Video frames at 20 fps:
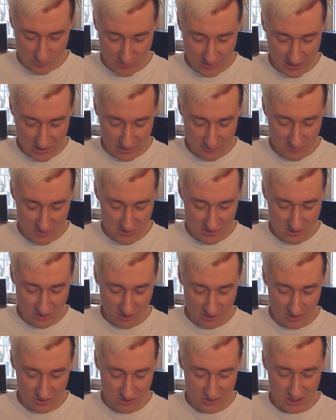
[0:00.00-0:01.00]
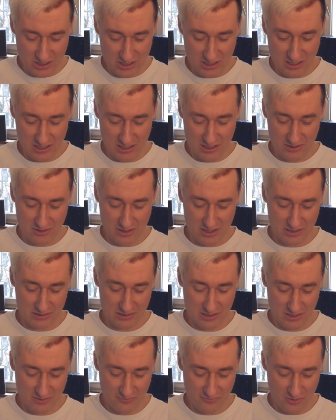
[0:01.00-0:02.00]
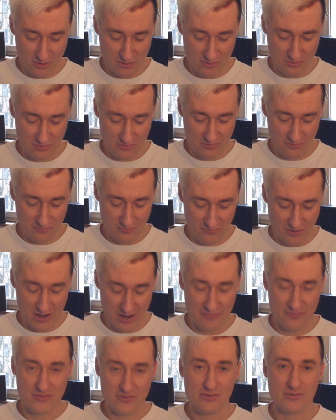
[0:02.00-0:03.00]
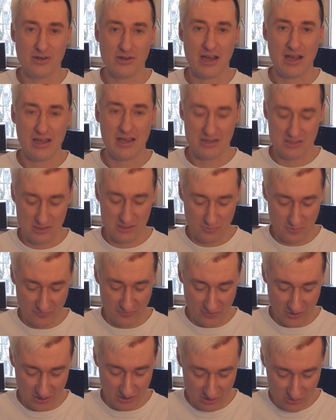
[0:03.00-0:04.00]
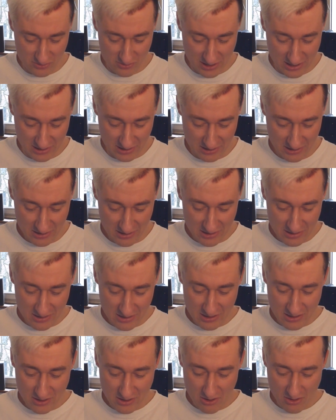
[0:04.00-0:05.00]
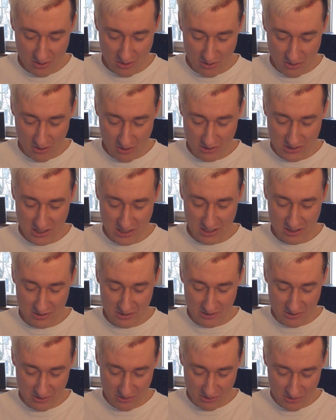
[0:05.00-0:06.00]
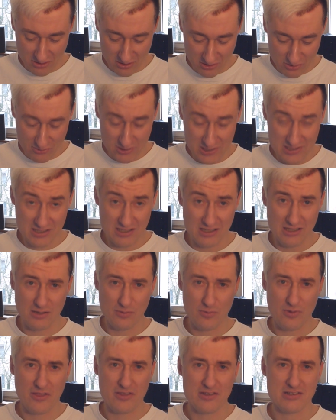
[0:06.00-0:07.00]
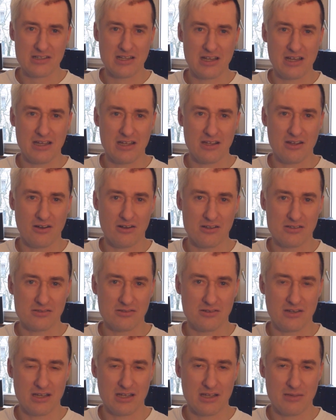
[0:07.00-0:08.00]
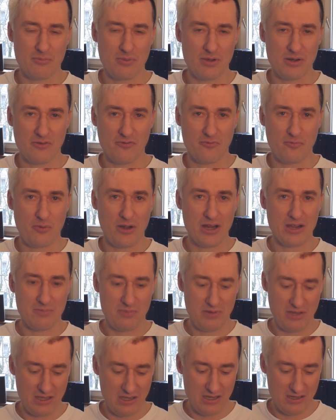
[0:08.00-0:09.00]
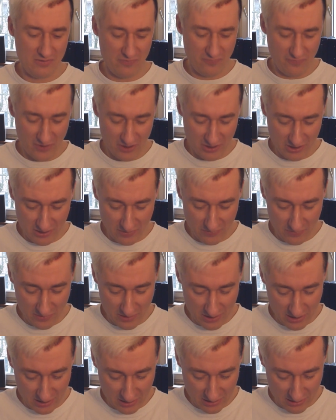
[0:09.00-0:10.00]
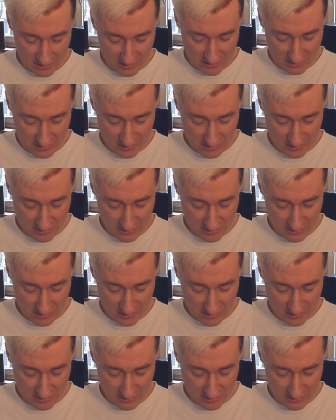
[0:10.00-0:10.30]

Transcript: We got Musicology here, Telephone 529, a super funky track. Ortegger or Crystal with his like also like a bit of breakbeat funky thing.